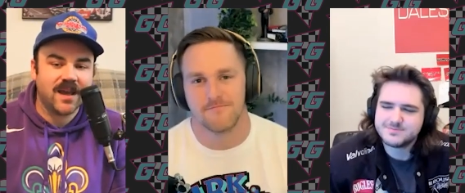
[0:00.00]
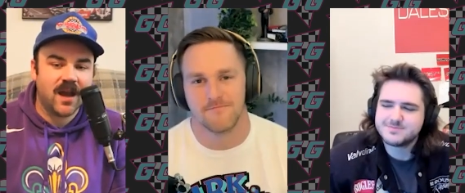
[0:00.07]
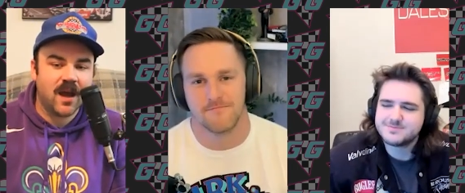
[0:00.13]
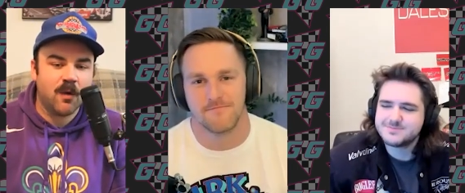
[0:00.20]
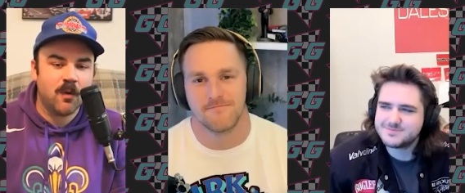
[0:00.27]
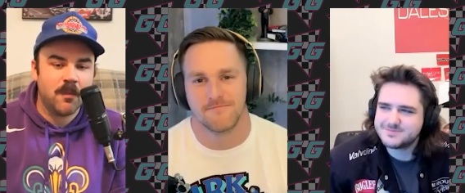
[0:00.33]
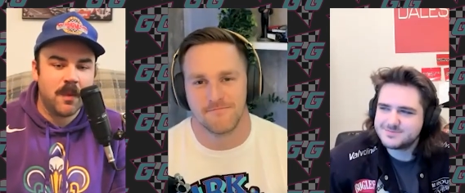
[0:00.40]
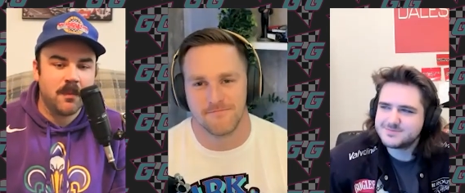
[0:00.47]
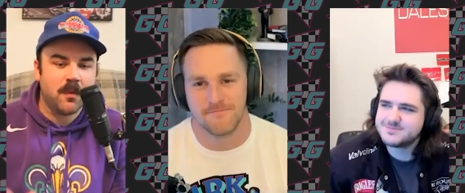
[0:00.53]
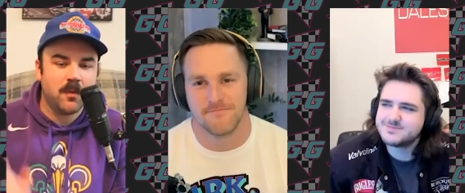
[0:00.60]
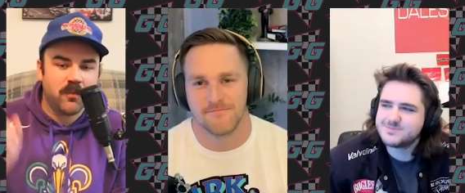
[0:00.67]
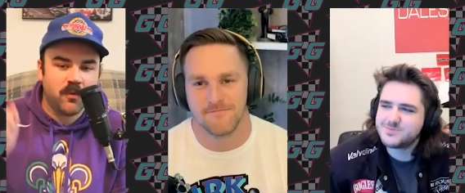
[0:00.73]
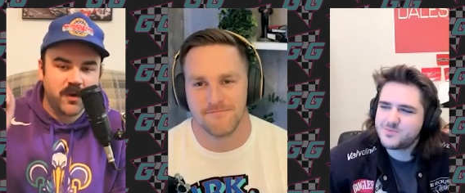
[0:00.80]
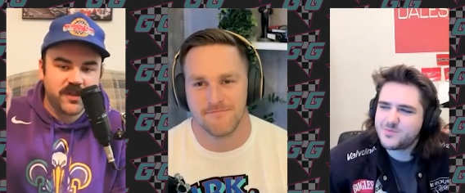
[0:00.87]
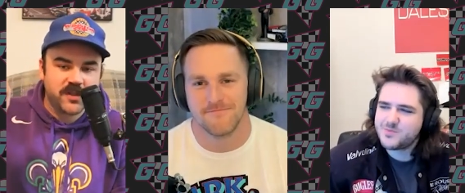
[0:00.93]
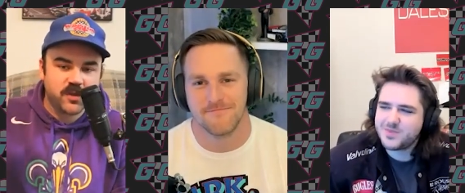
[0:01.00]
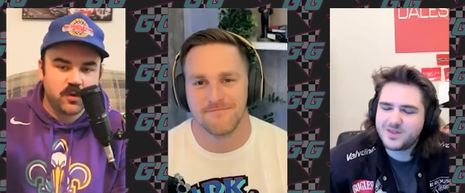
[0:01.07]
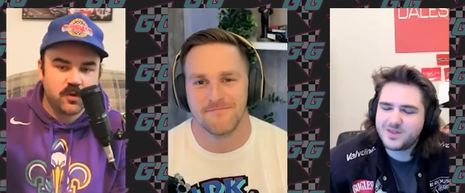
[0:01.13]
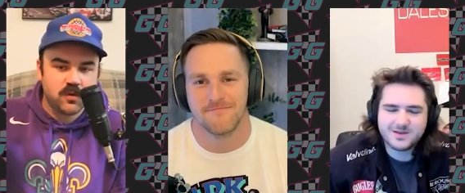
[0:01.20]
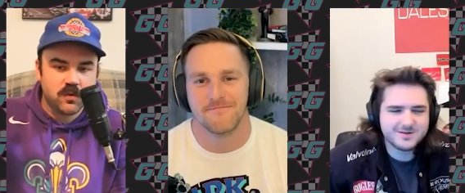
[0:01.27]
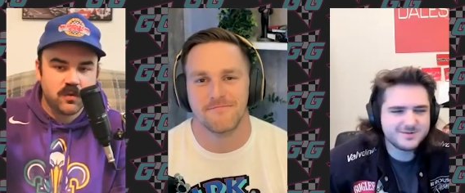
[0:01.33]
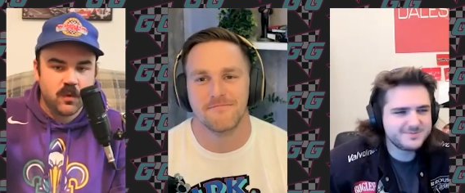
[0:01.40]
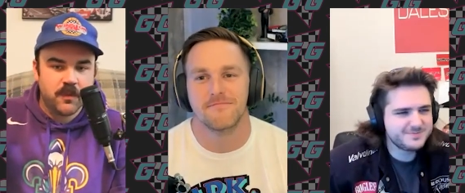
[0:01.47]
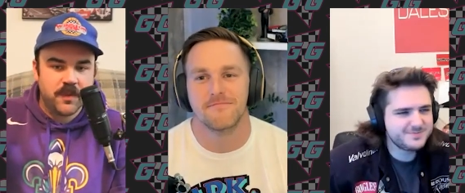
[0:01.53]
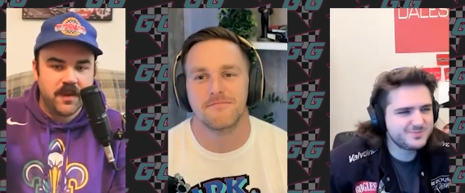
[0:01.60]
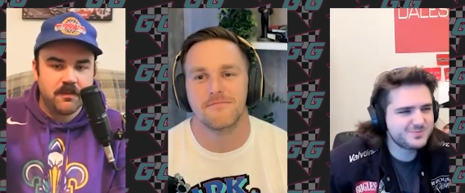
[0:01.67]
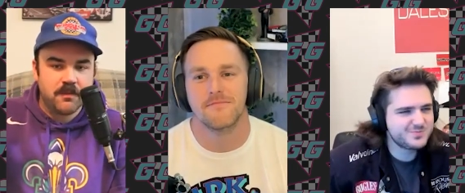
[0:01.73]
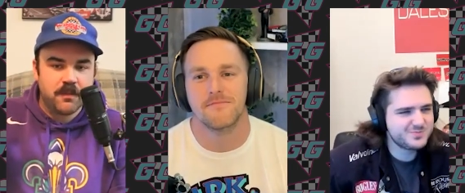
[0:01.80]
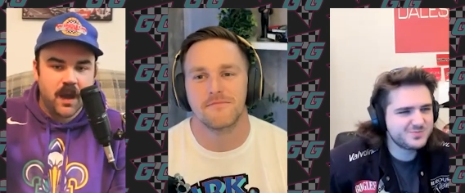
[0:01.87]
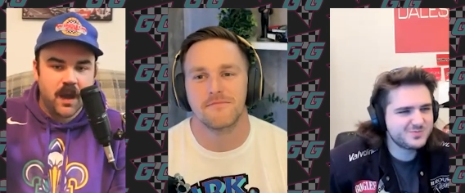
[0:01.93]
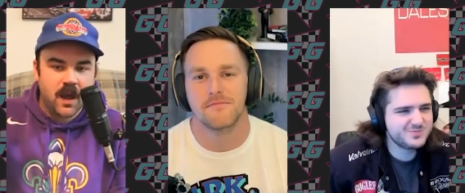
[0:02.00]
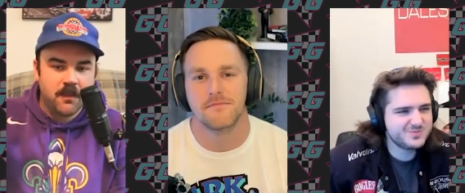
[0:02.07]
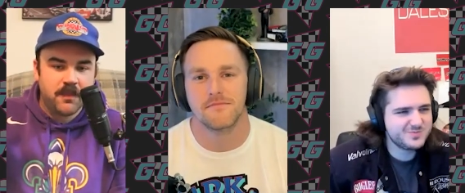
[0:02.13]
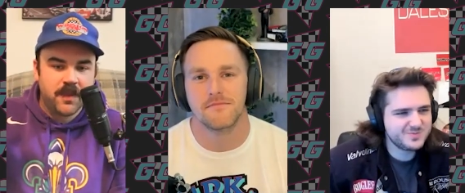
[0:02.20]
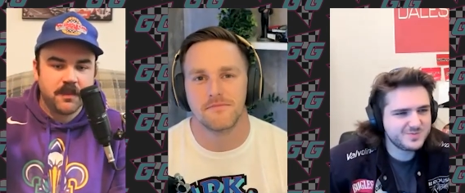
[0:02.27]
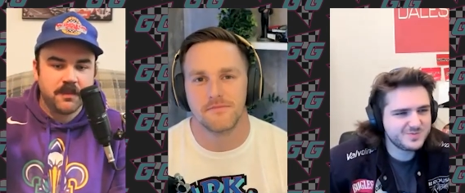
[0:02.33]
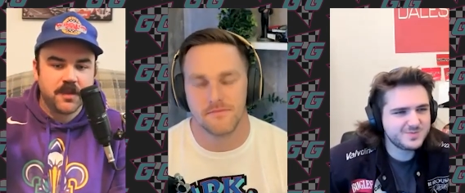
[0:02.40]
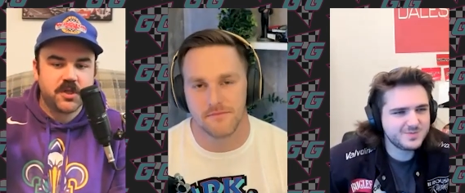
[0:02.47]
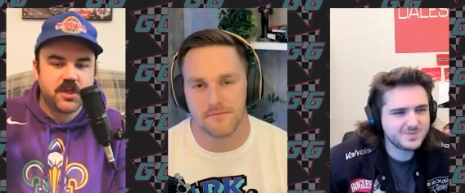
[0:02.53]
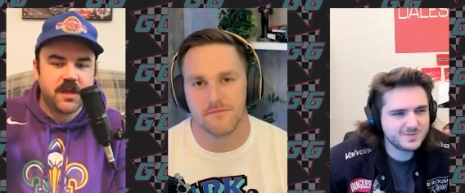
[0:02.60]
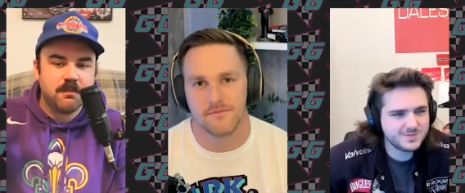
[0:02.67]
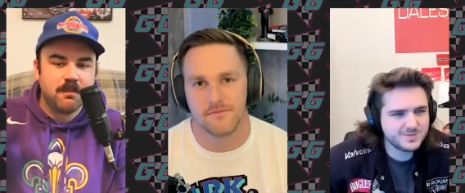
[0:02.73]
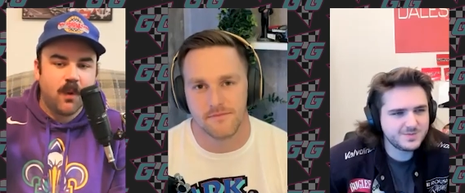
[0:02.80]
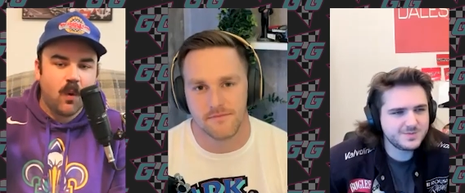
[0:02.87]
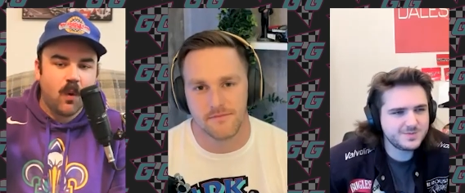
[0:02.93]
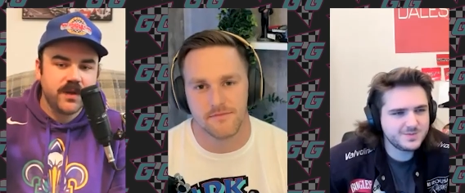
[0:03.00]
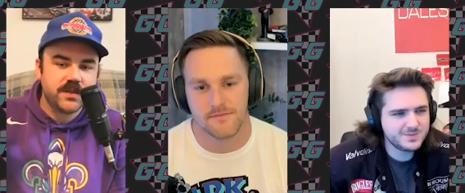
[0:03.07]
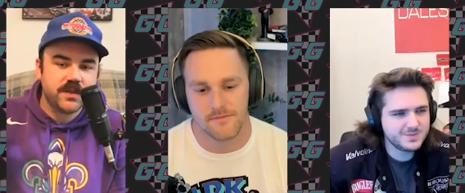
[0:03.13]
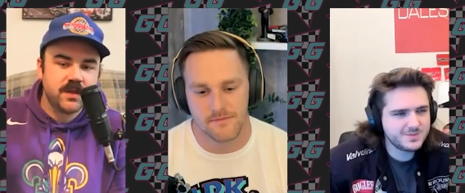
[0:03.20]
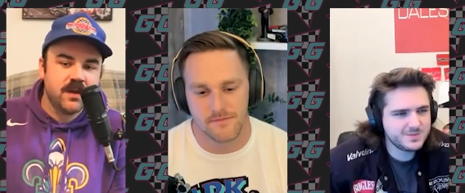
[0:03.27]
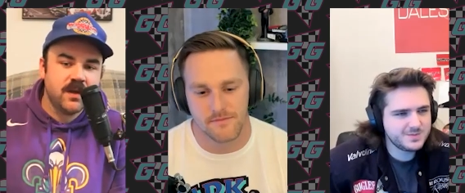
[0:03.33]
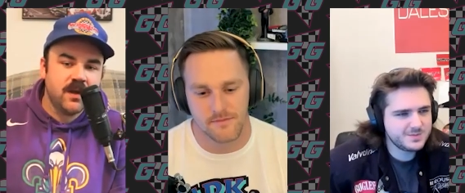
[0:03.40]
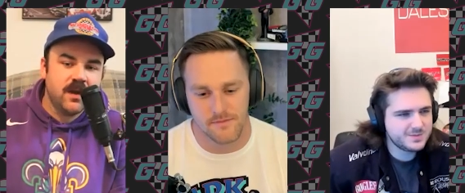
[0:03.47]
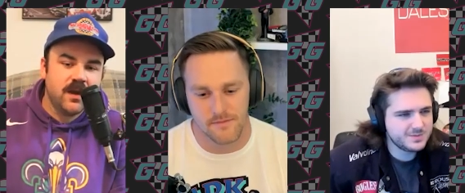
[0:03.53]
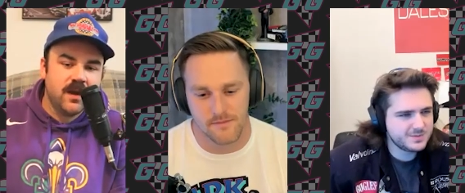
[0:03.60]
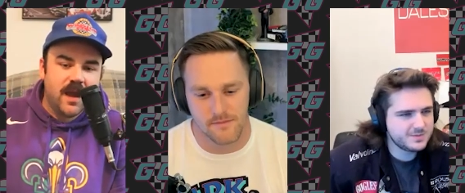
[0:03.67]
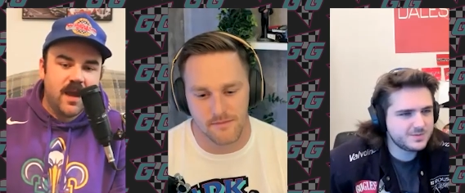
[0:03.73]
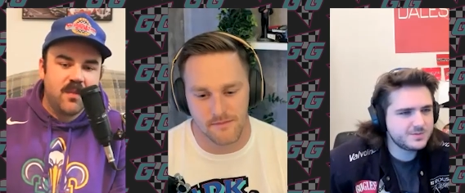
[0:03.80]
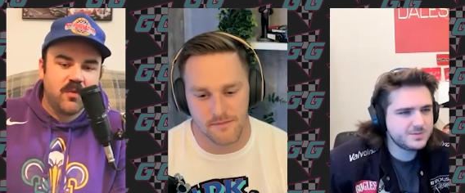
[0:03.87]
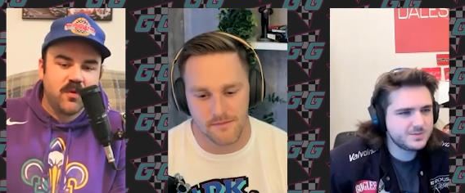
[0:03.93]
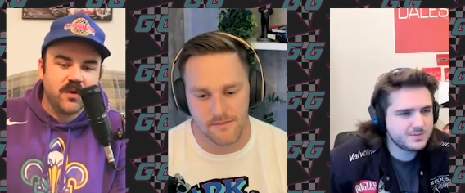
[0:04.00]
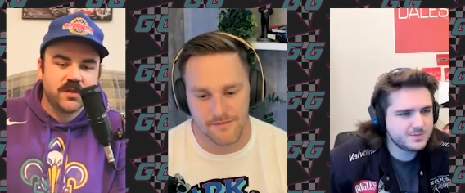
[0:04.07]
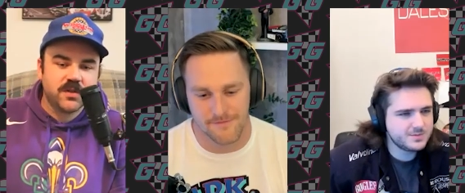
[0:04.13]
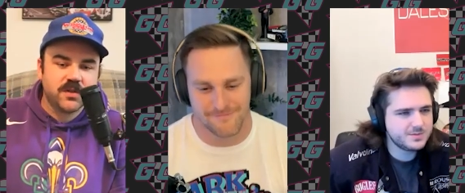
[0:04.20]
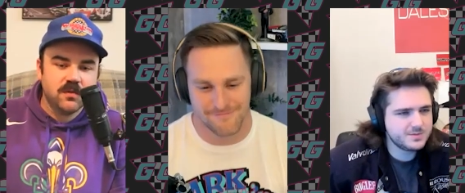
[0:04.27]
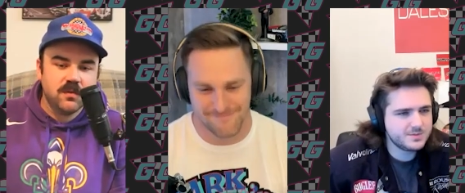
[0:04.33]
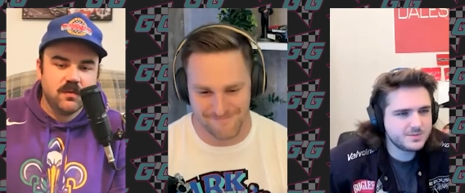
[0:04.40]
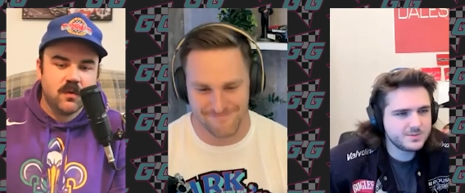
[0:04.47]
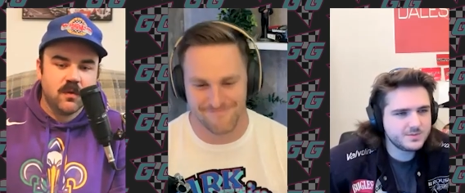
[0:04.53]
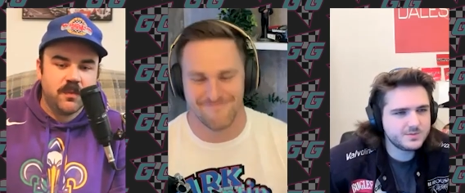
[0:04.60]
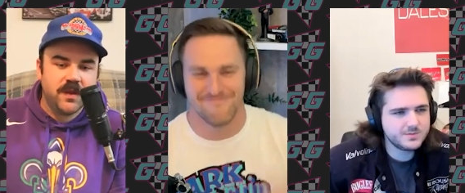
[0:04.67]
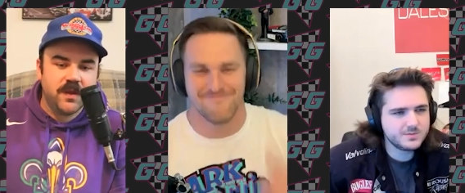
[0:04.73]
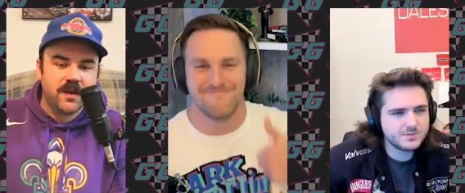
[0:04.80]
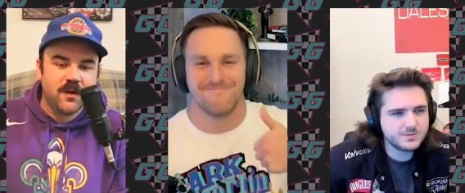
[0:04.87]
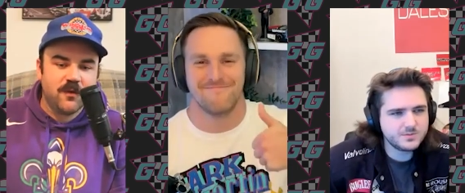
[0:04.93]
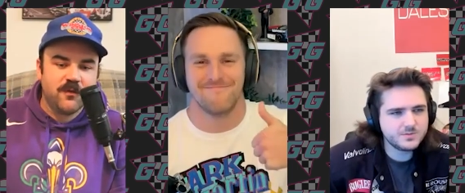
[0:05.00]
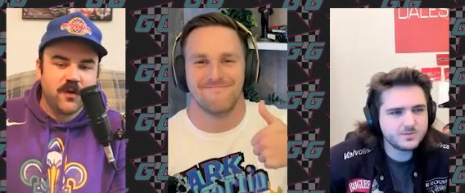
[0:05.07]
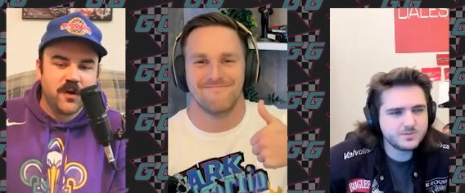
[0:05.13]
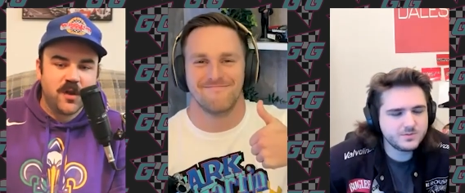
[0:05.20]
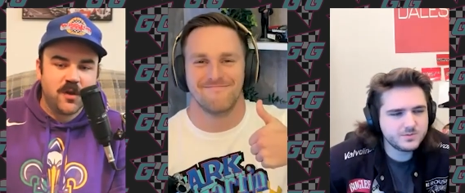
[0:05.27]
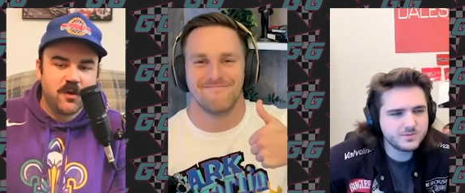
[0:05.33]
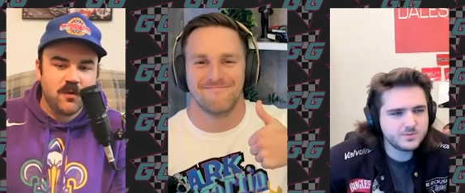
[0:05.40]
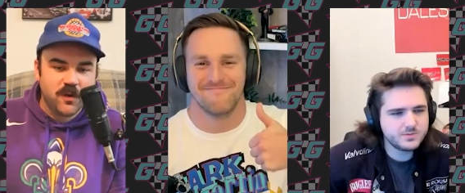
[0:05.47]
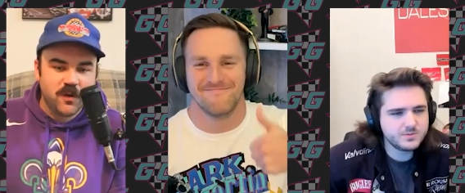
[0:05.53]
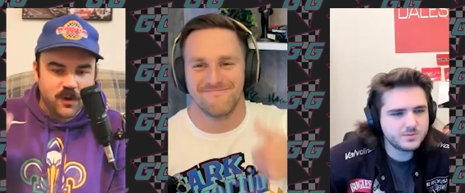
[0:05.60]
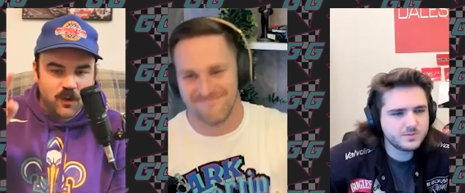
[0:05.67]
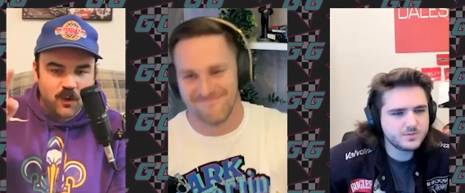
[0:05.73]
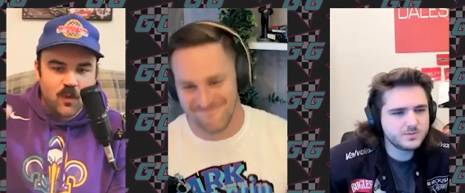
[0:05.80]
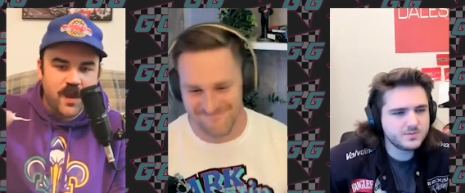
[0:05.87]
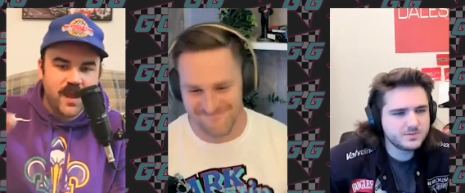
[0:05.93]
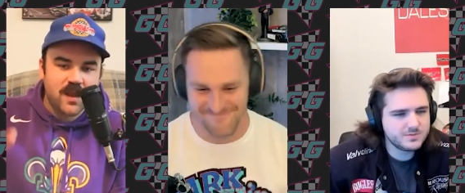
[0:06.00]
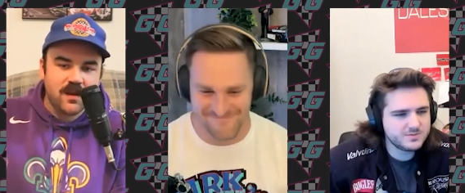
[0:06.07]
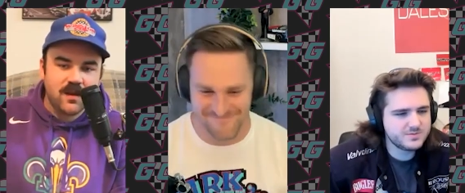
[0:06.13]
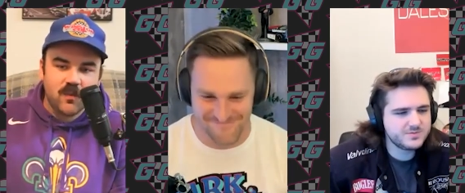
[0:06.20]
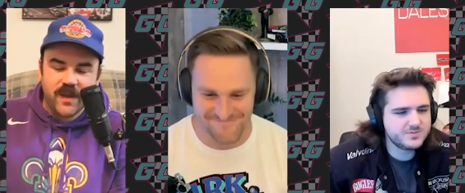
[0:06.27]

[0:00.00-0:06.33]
Speaker 1: Uh, remember, Bristol will be uh, Big Machine Boys at Bristol. We'll be there for you. You're gonna win.